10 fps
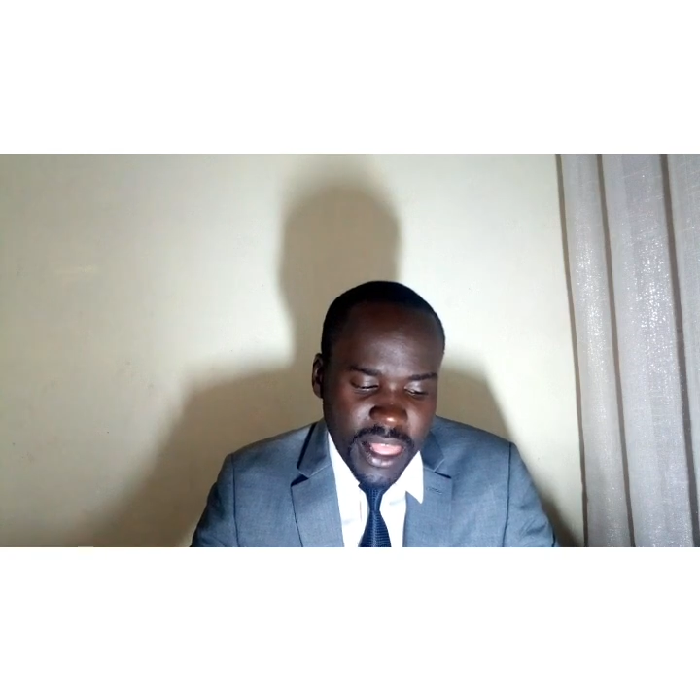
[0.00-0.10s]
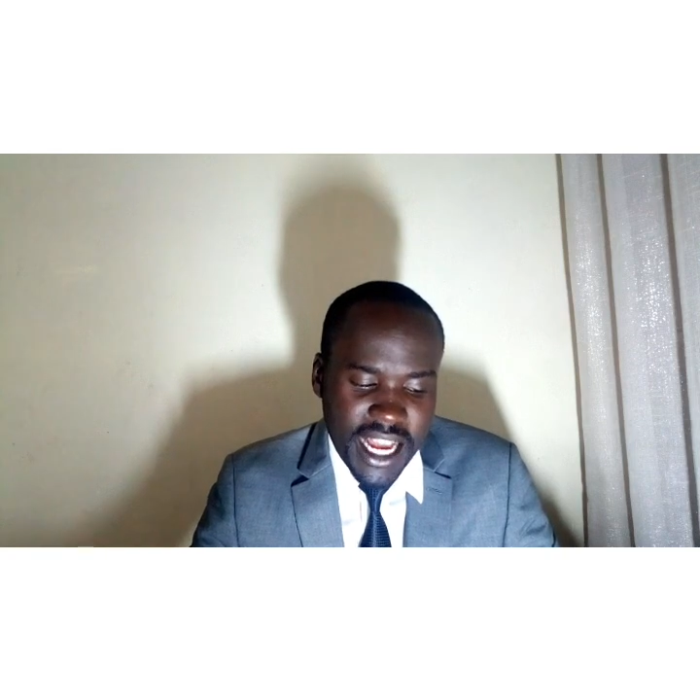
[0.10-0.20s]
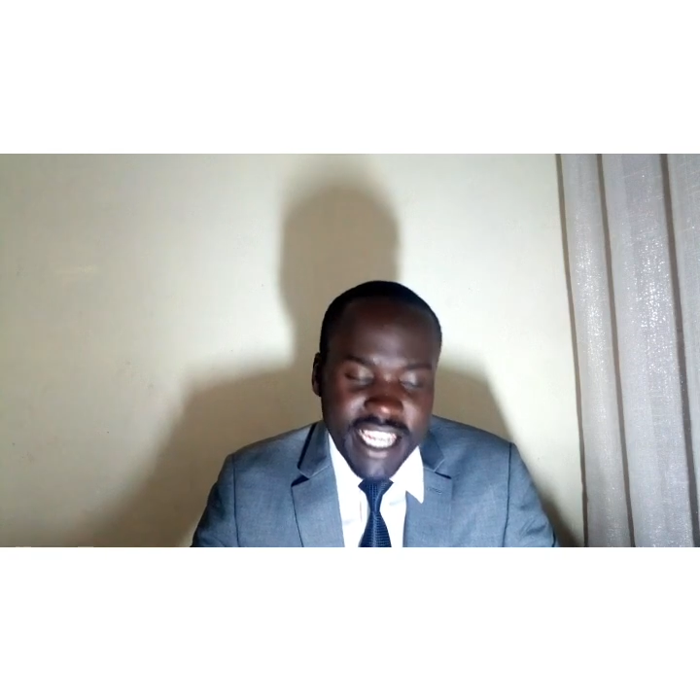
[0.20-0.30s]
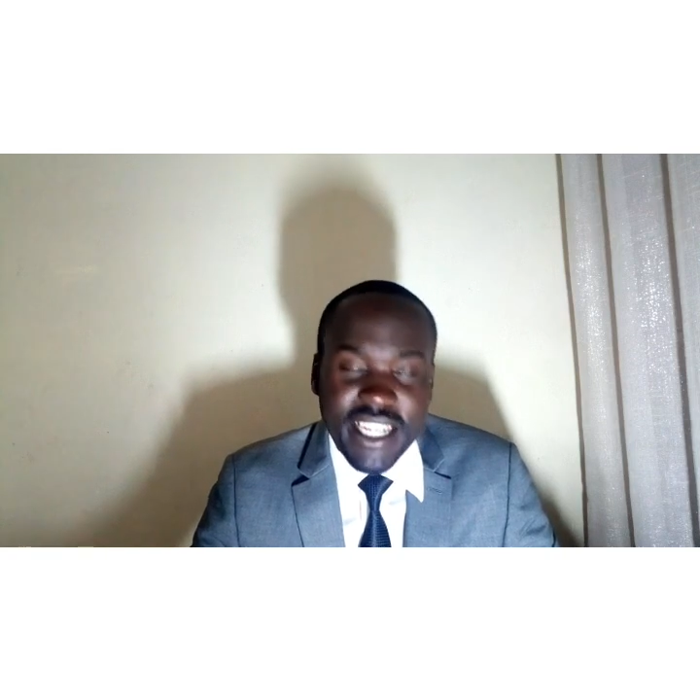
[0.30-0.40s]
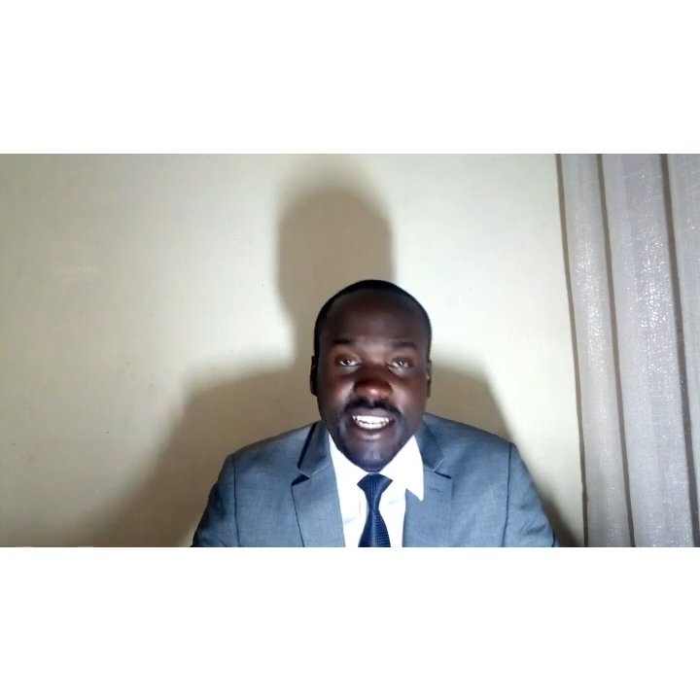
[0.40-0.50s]

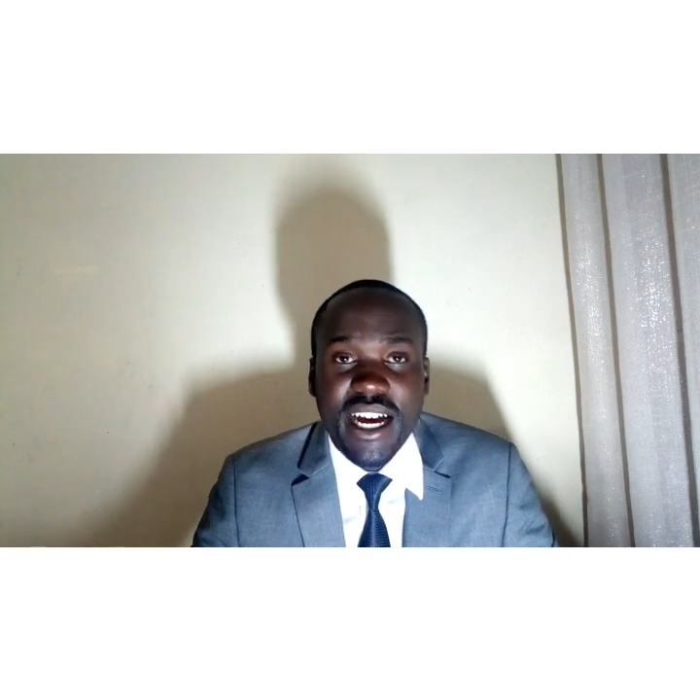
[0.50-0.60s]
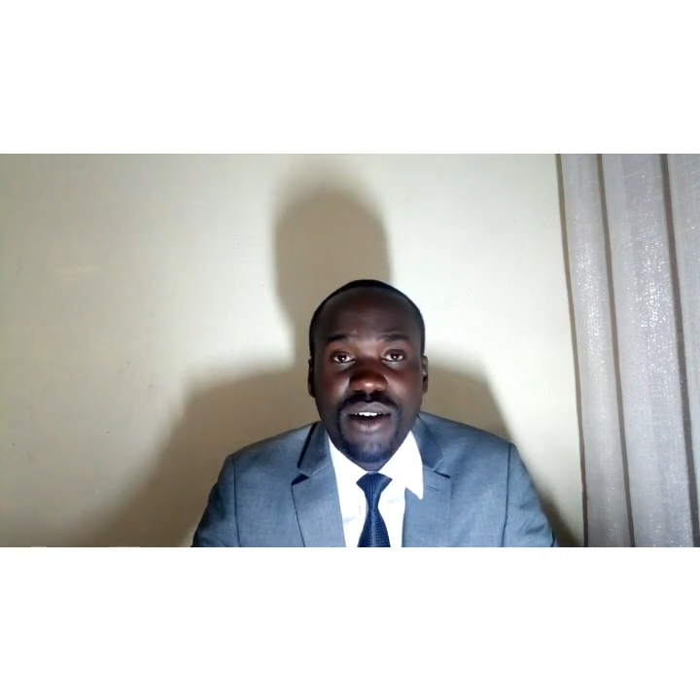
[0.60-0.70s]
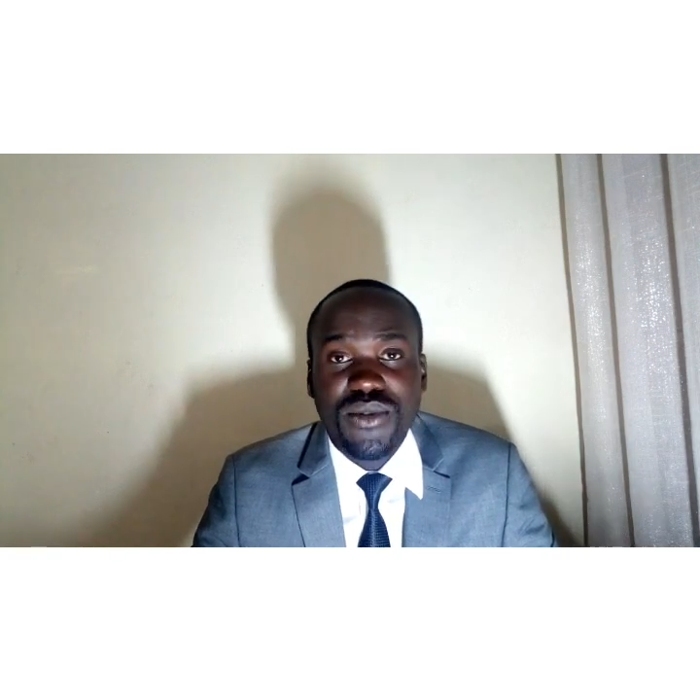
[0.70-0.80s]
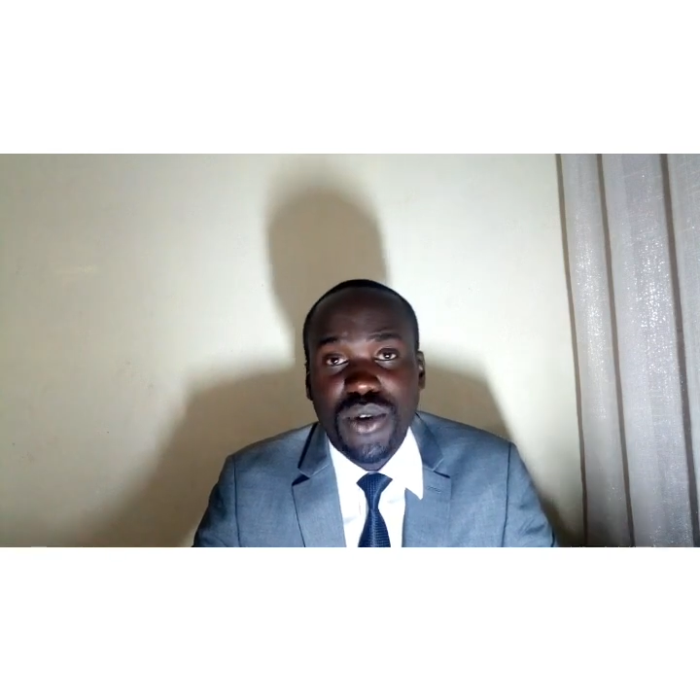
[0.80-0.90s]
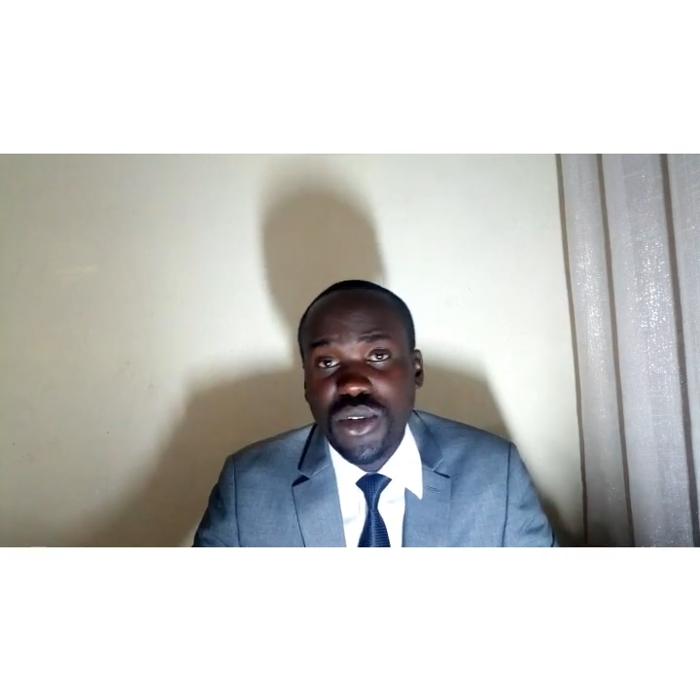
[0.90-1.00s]
And
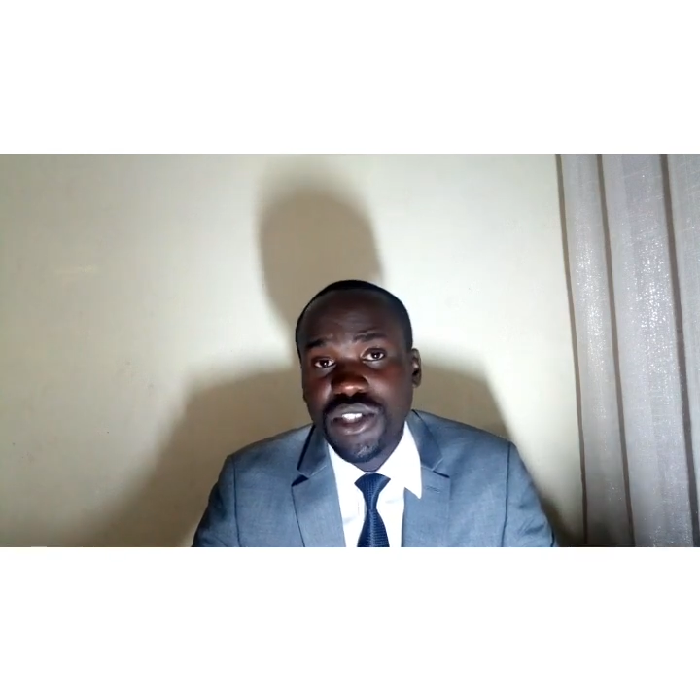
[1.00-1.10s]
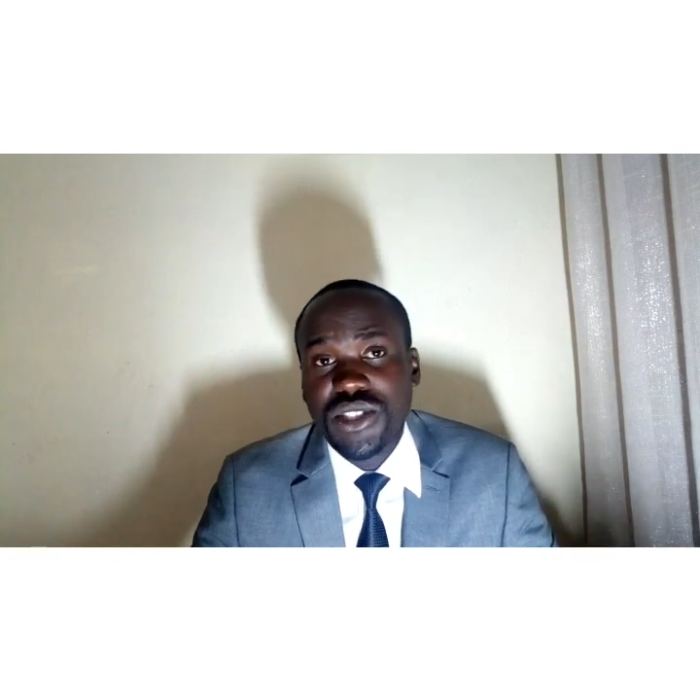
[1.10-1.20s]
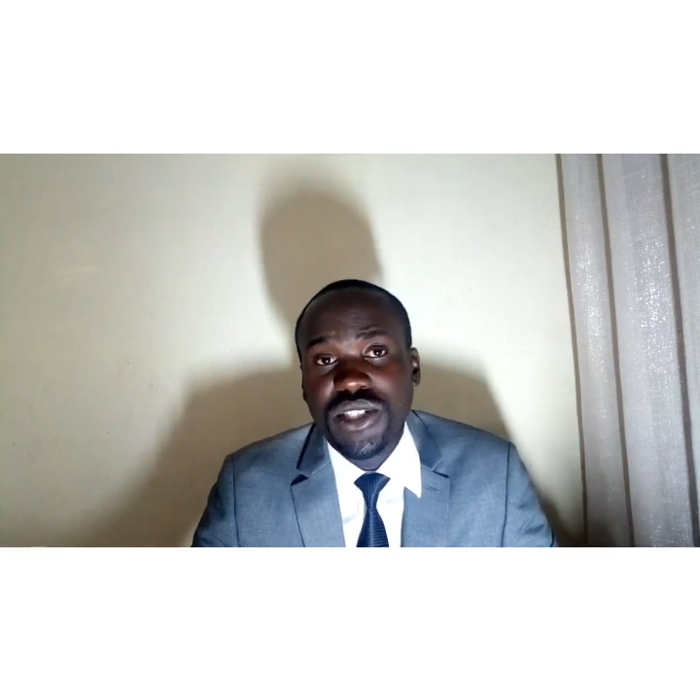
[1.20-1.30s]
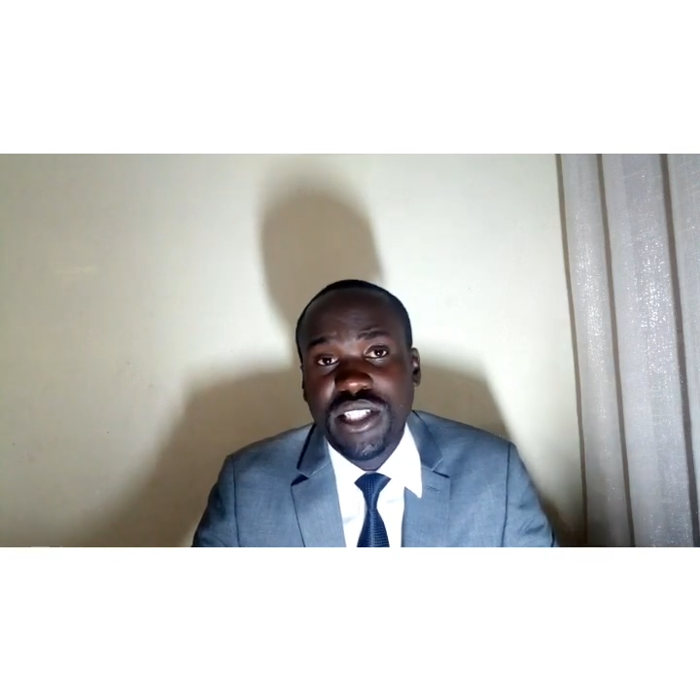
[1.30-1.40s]
of course,